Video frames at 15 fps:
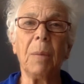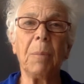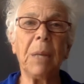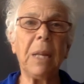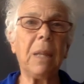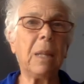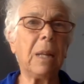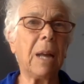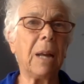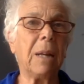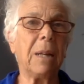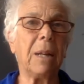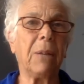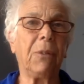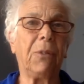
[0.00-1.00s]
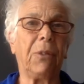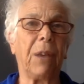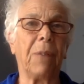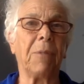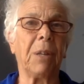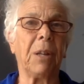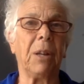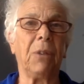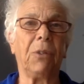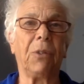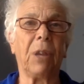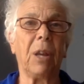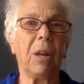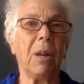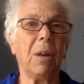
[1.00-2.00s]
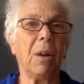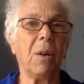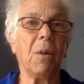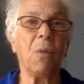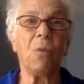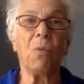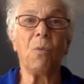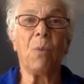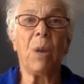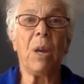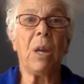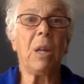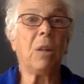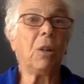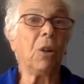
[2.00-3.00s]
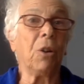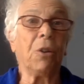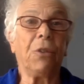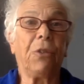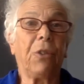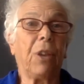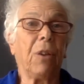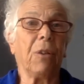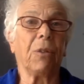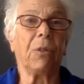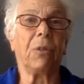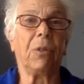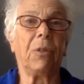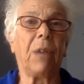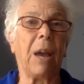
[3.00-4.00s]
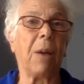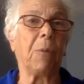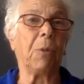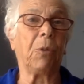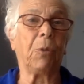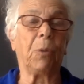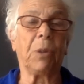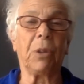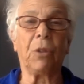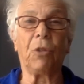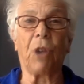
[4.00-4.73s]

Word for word: But in the 1970s, we learned skills. That was what the